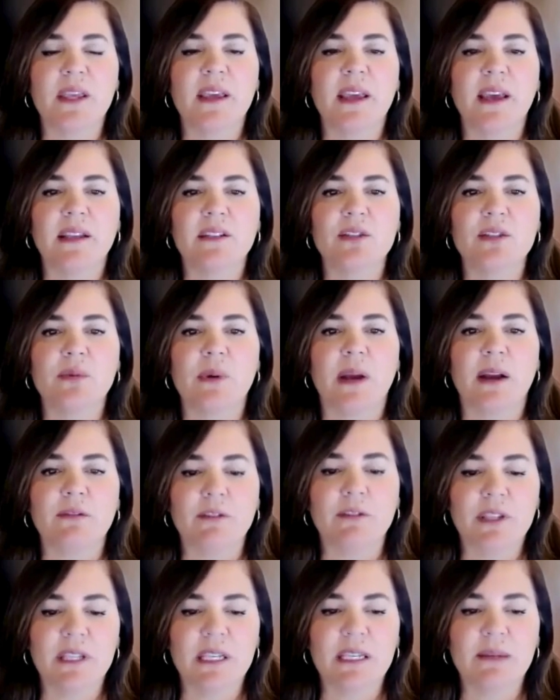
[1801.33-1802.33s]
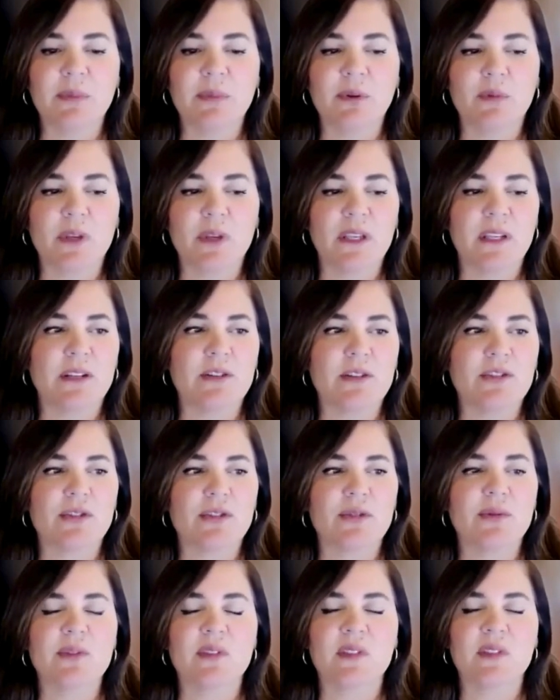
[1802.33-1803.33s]
We can't do everything, but we can
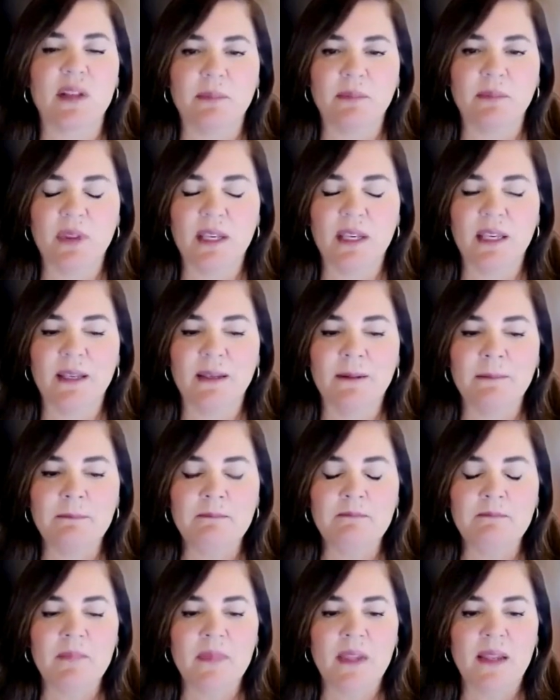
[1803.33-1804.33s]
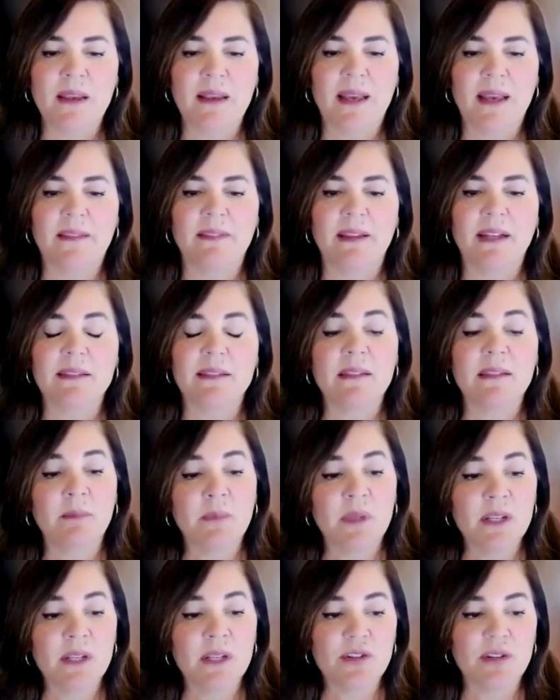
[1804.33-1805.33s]
each do something. And that
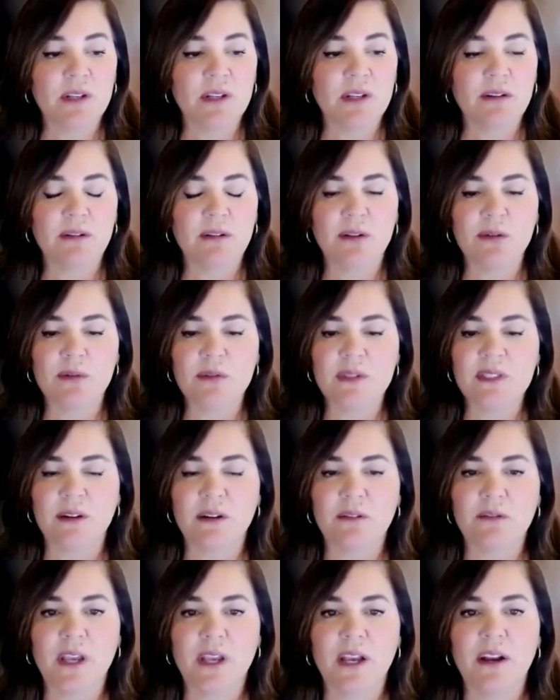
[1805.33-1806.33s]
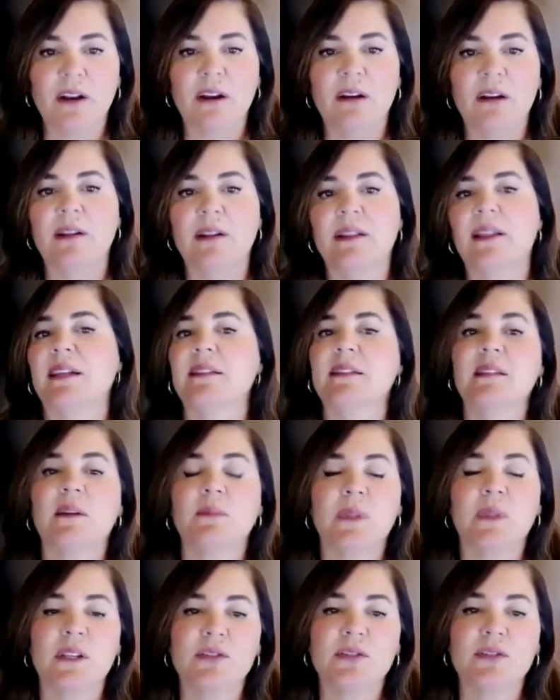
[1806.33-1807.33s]
something should include self-care, and that
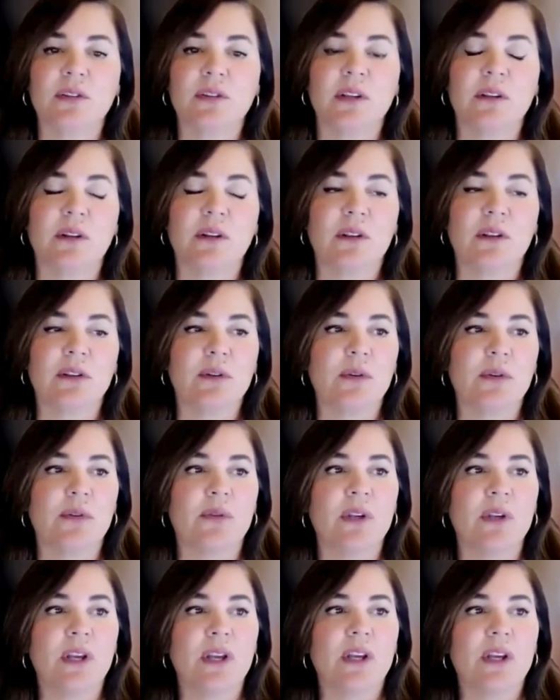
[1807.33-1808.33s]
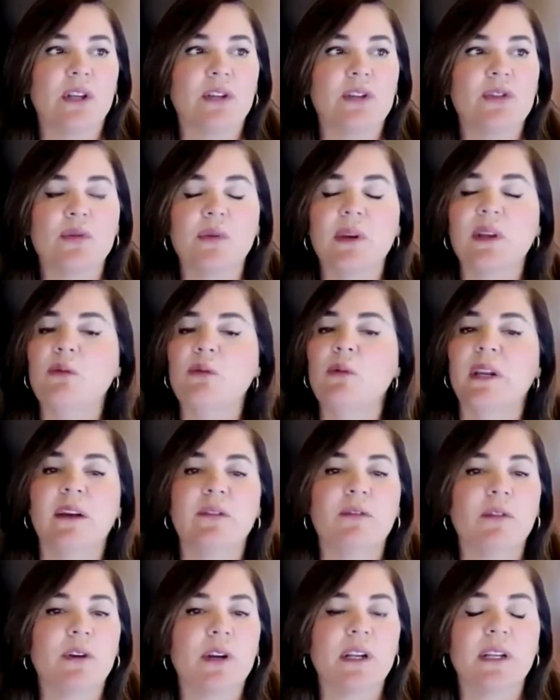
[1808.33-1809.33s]
something should include doing
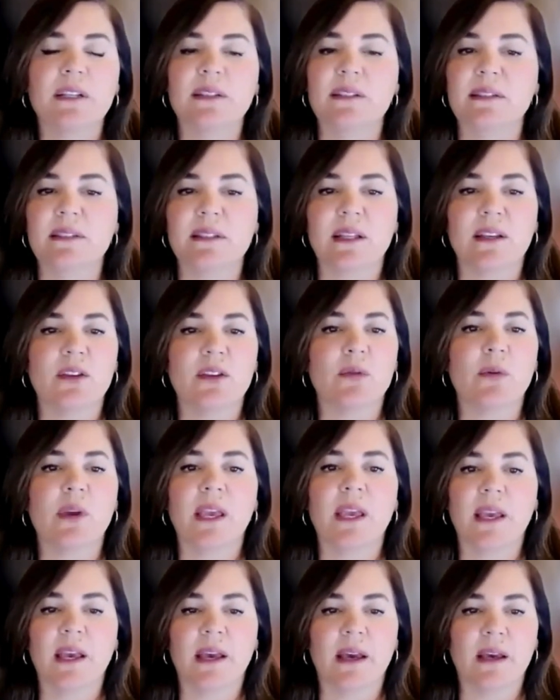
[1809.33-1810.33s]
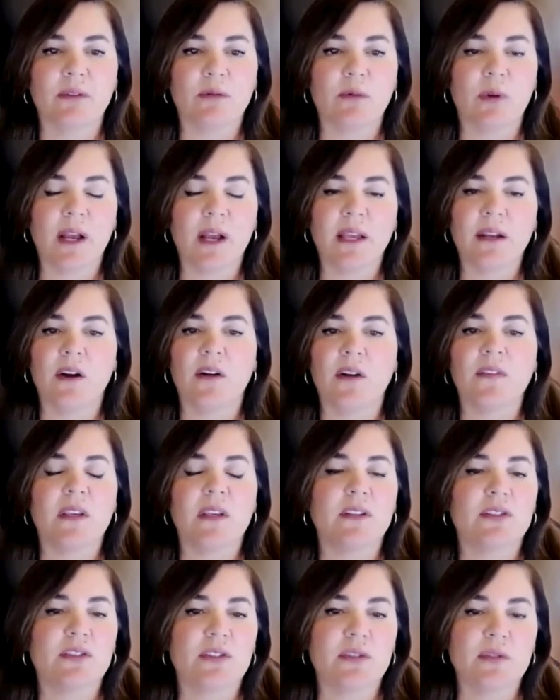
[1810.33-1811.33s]
whatever it is that you can, right, on
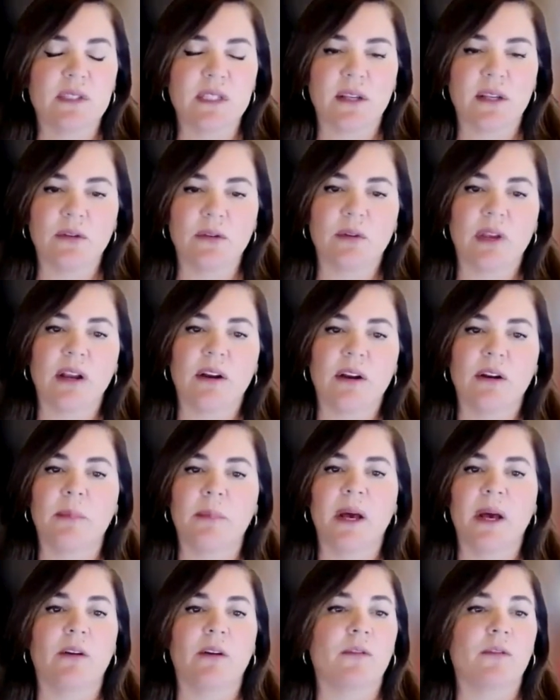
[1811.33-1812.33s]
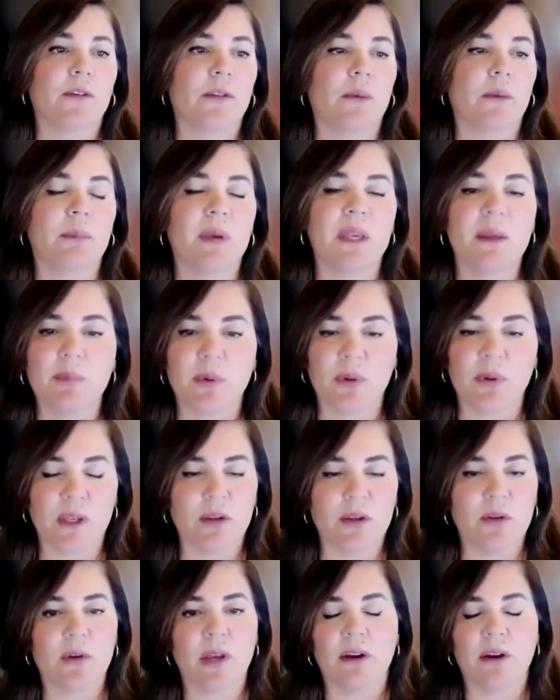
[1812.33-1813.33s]
the issues that you care about for the people
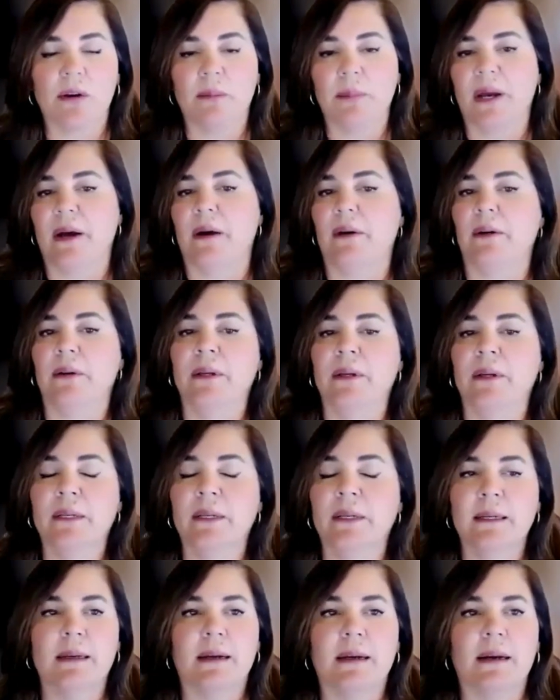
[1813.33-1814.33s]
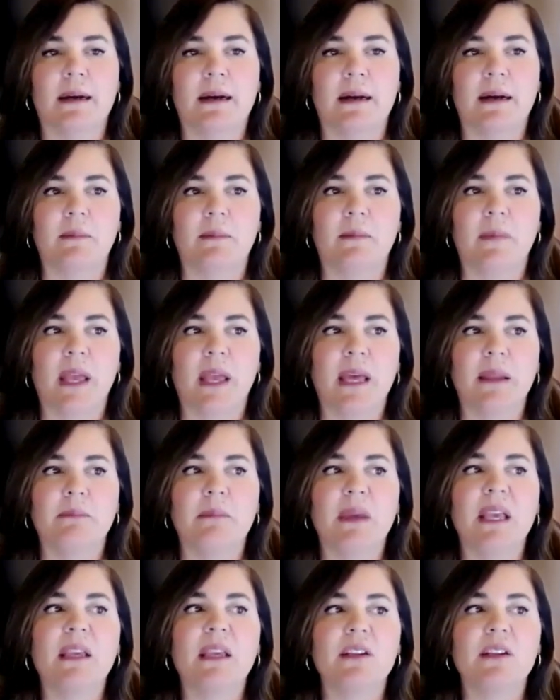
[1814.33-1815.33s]
that you care about,
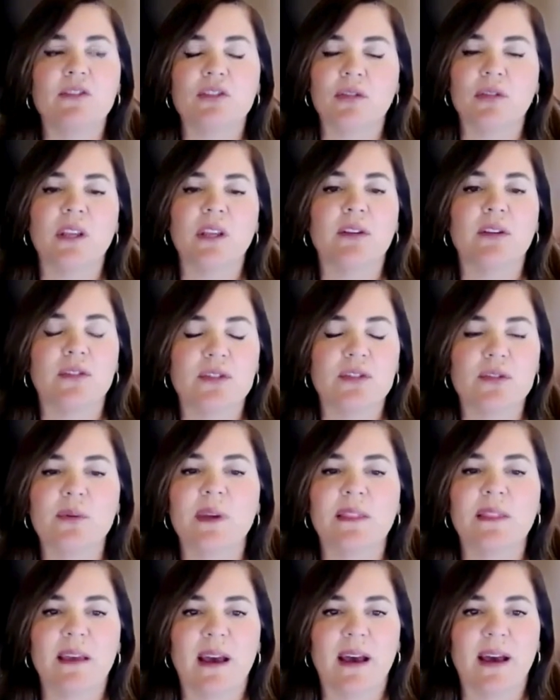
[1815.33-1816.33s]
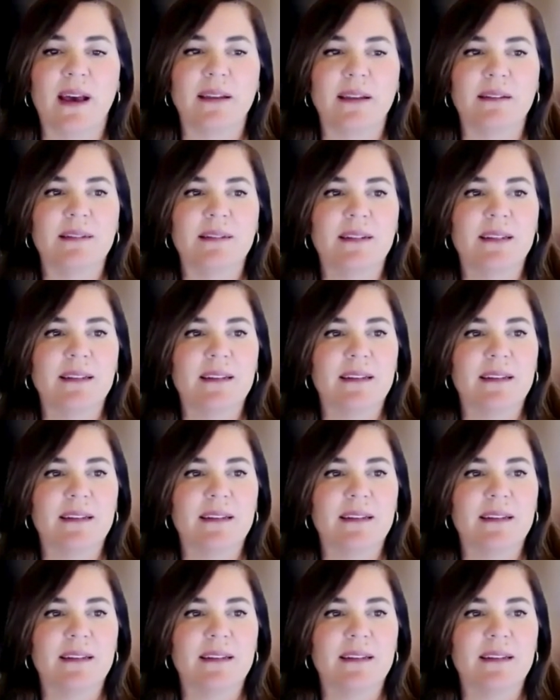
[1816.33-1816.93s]
and making sure that you're doing that